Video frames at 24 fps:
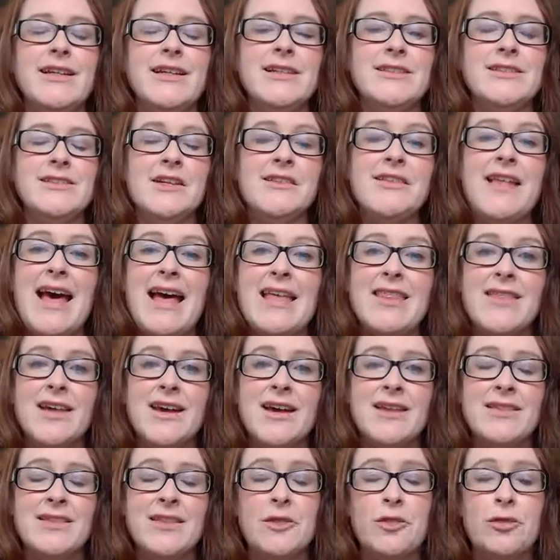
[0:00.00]
So
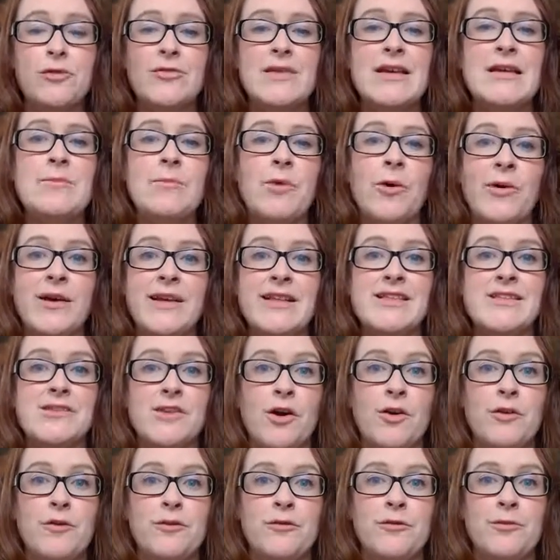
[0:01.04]
they're the three points
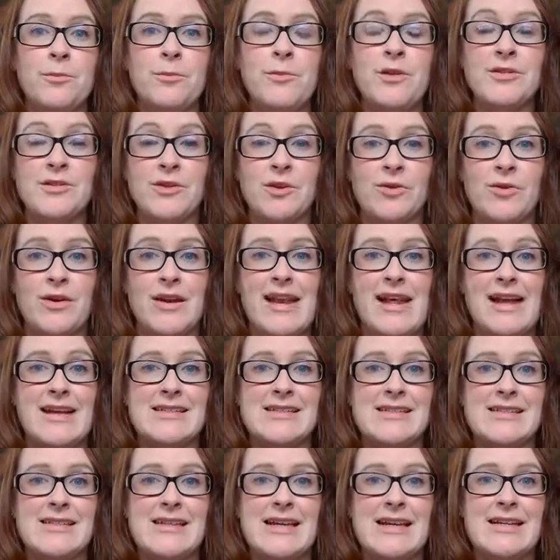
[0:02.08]
of musical
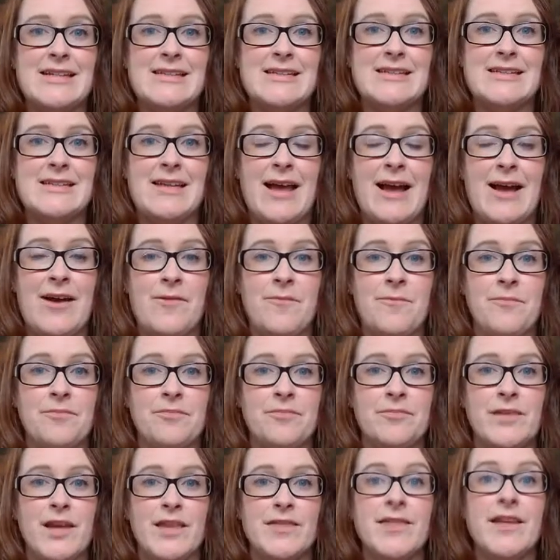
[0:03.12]
connectedness
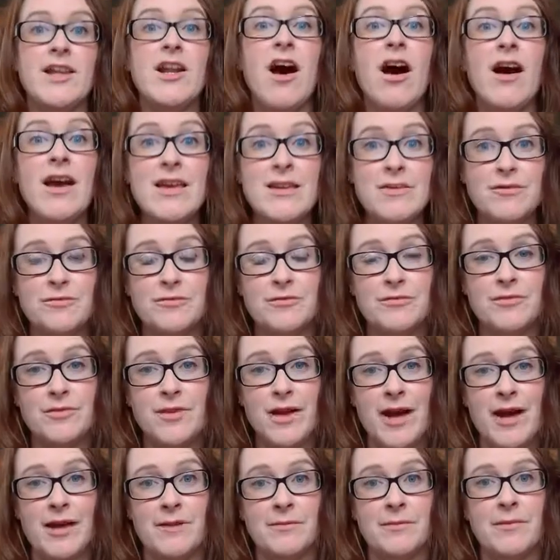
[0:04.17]
that I've
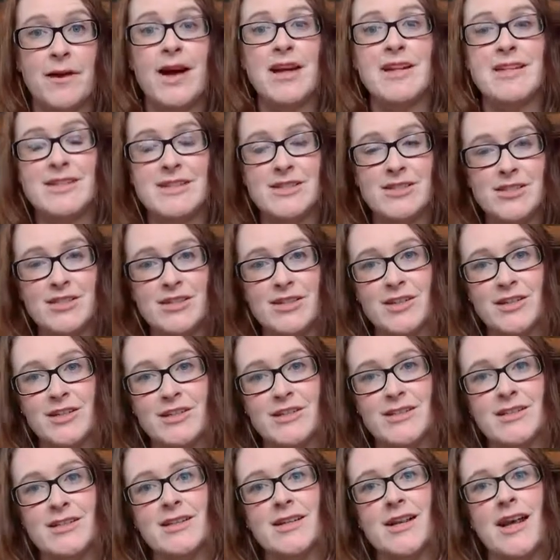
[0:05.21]

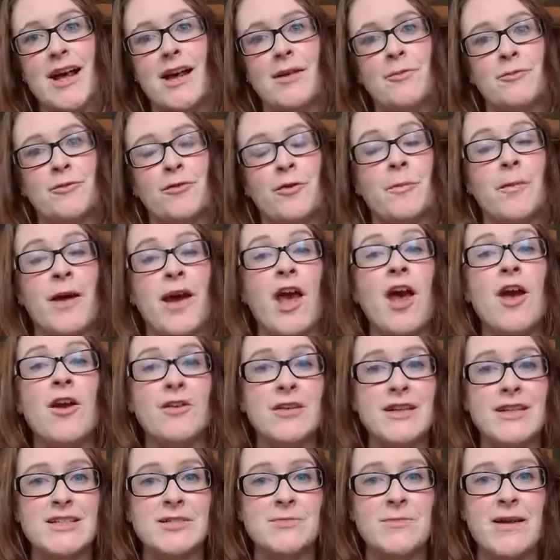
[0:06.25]
understood from my
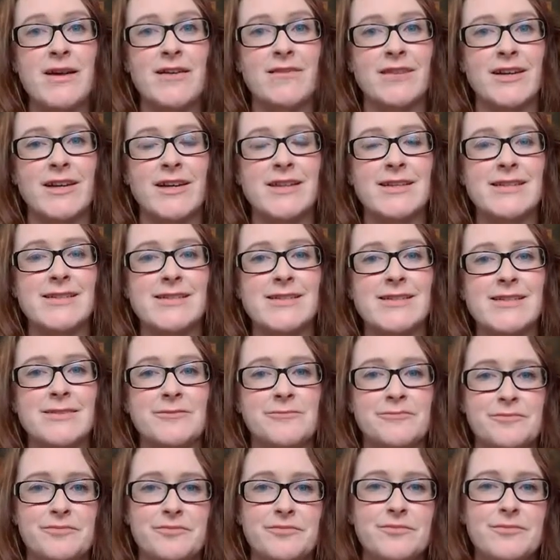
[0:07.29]
own experience.
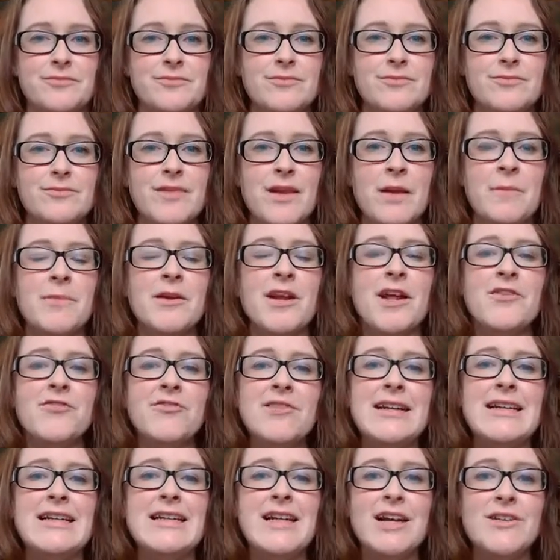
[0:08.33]
But I'd
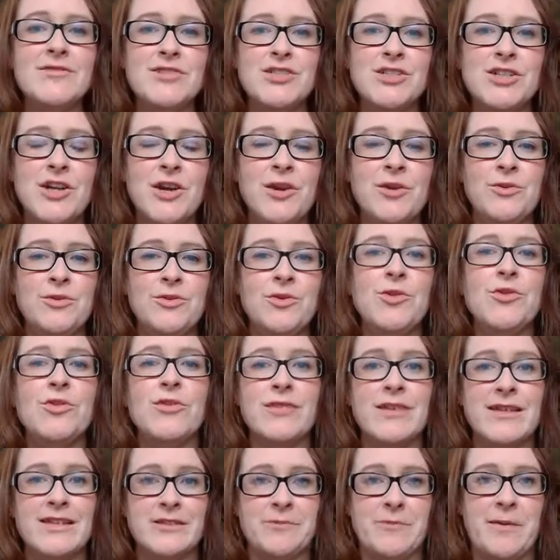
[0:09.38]
really love to know
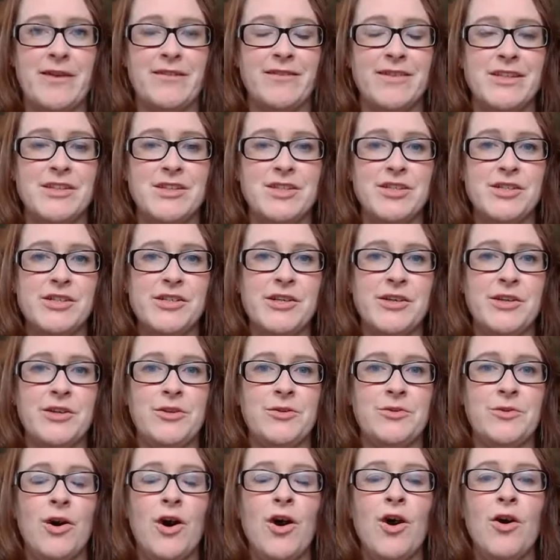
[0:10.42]
your experience
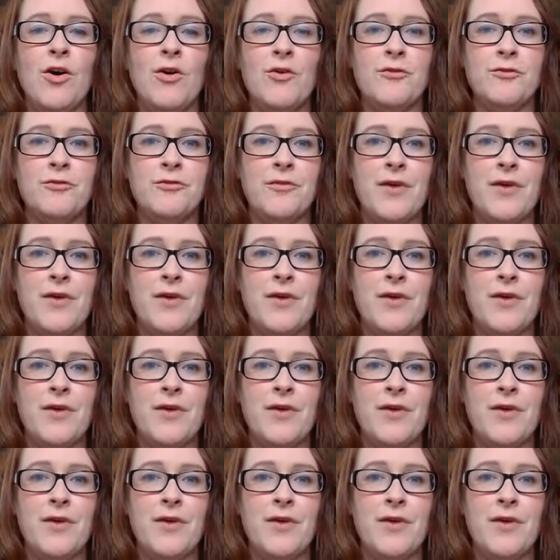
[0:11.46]
too of,